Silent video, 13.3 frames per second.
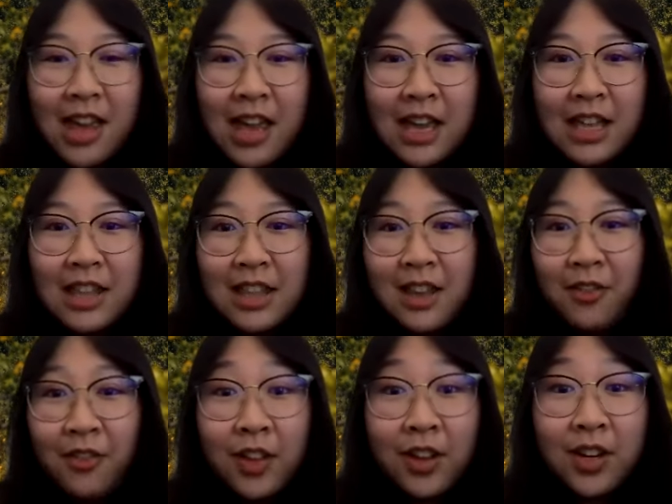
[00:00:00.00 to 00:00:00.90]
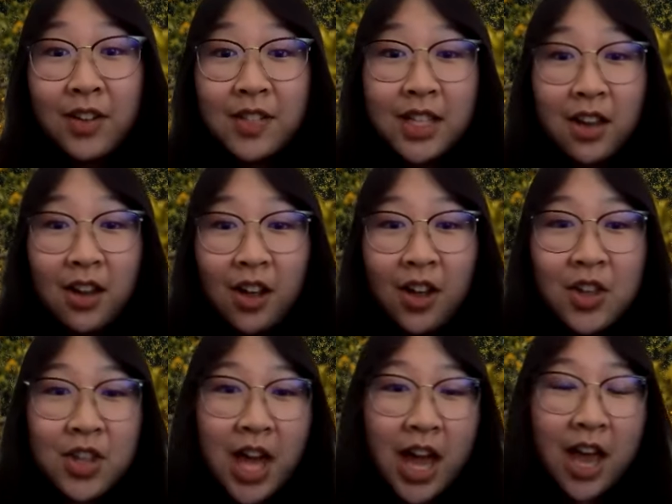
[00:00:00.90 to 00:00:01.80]
And the field of
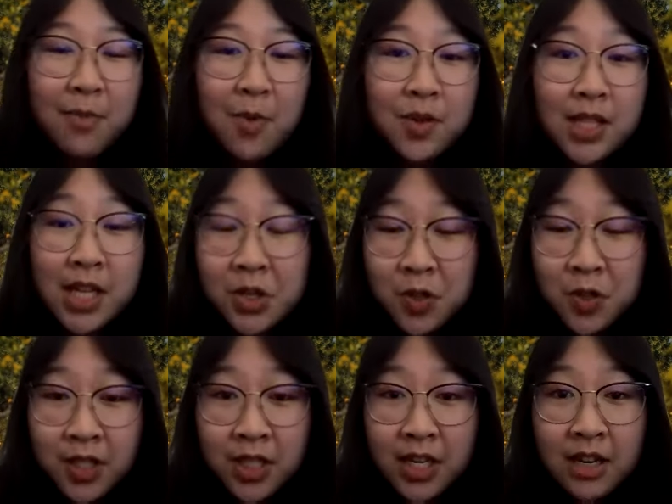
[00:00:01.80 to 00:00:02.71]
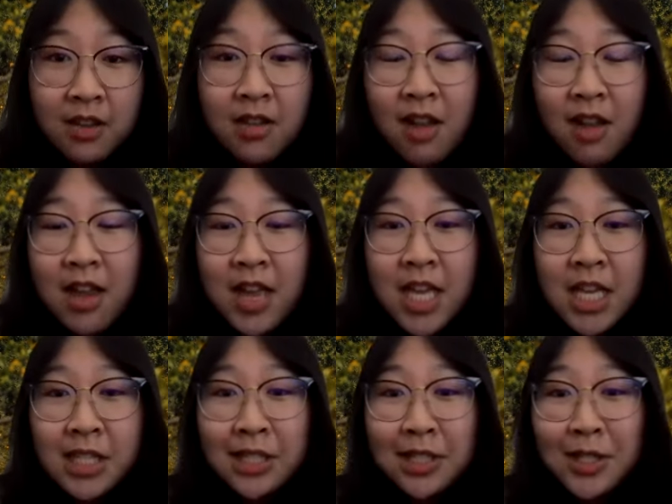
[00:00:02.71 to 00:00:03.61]
psychology that I'm most interested in
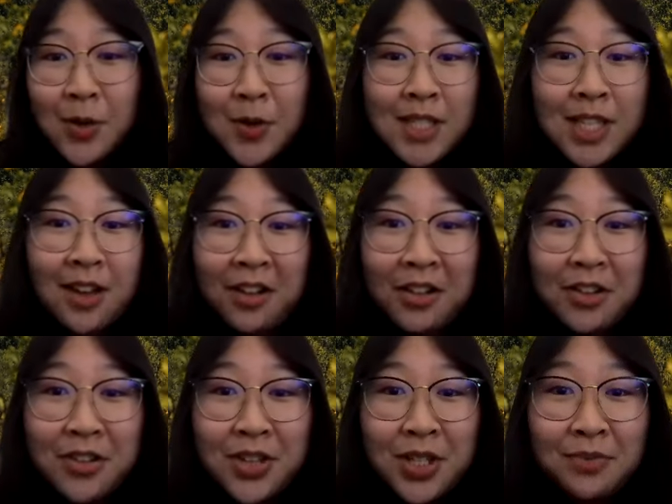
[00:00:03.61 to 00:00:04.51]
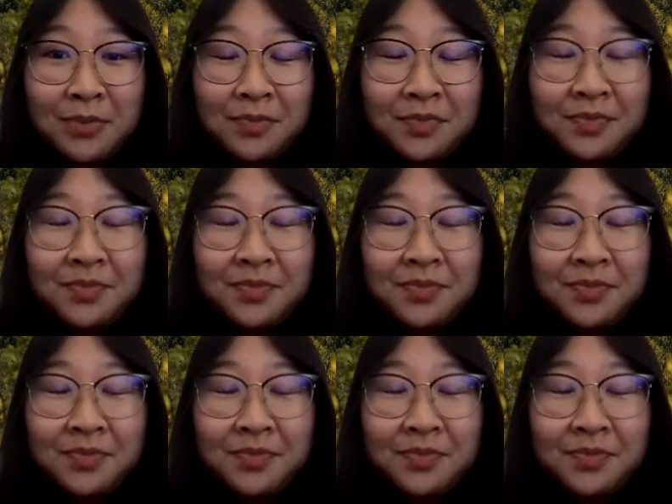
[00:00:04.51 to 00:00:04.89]
is school psychology.